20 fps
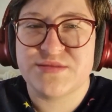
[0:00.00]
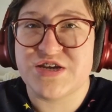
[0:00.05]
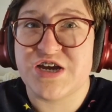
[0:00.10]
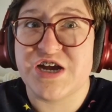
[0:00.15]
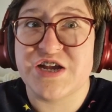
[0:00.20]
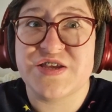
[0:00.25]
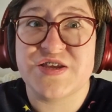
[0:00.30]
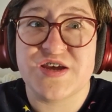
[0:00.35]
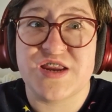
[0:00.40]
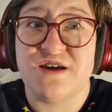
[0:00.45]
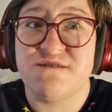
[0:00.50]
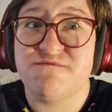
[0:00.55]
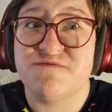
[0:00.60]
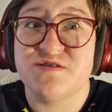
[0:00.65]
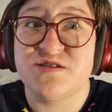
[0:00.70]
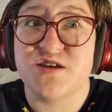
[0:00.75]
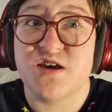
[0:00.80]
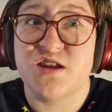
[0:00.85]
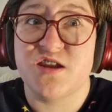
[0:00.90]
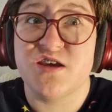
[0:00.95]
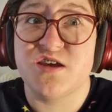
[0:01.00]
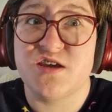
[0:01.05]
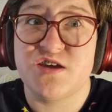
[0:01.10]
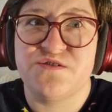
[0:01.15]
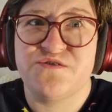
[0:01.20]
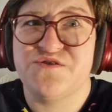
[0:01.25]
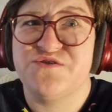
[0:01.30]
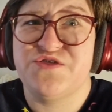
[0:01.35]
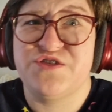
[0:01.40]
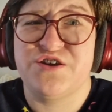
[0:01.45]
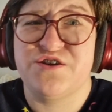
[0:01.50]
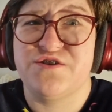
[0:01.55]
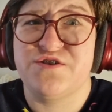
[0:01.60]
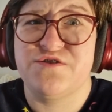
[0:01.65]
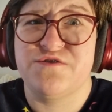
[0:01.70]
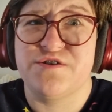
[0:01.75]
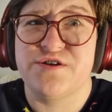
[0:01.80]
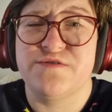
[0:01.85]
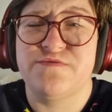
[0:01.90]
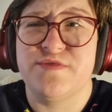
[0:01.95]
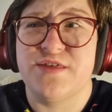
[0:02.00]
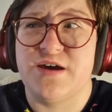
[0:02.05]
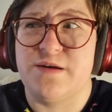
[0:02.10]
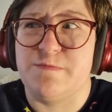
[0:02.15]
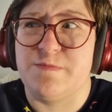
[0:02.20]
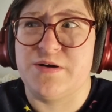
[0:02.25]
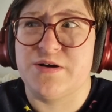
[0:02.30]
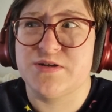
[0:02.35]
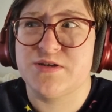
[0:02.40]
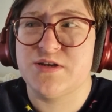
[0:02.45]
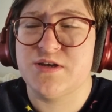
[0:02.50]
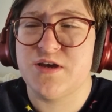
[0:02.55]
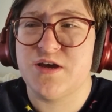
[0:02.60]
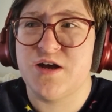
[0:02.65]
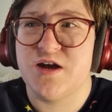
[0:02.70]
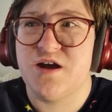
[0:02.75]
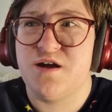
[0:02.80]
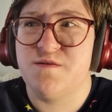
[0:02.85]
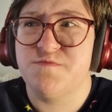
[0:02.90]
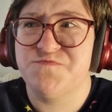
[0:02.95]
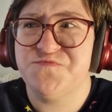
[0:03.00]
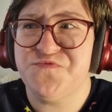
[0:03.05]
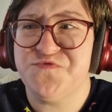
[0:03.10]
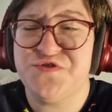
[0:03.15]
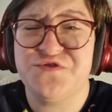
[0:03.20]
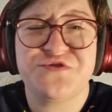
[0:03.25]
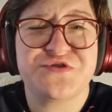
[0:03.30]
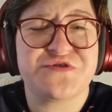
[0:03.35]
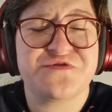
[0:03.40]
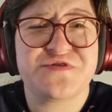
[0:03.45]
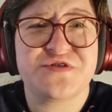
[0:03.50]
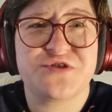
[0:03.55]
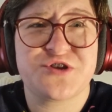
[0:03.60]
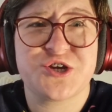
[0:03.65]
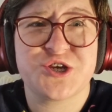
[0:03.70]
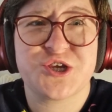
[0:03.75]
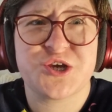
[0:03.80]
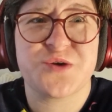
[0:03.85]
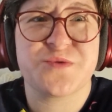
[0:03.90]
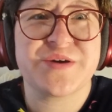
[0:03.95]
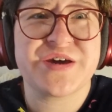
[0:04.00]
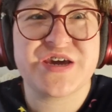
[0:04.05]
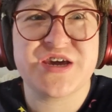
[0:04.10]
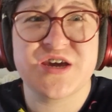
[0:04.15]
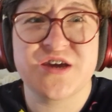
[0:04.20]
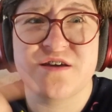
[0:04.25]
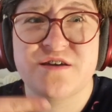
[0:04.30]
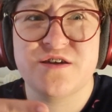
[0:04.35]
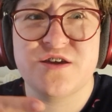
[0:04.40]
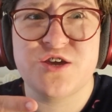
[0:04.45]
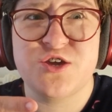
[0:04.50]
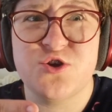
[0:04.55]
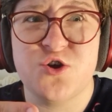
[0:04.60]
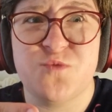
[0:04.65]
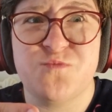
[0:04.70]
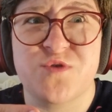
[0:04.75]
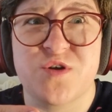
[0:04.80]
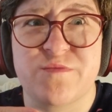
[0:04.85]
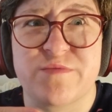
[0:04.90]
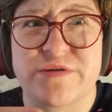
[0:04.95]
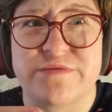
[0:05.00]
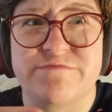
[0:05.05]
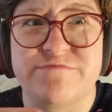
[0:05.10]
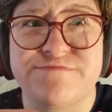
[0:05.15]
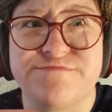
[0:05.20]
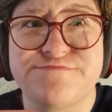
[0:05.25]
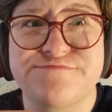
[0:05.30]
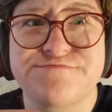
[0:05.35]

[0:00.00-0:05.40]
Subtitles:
I still haven't done it. You're on your own there, bud. Future Zoe, your problem.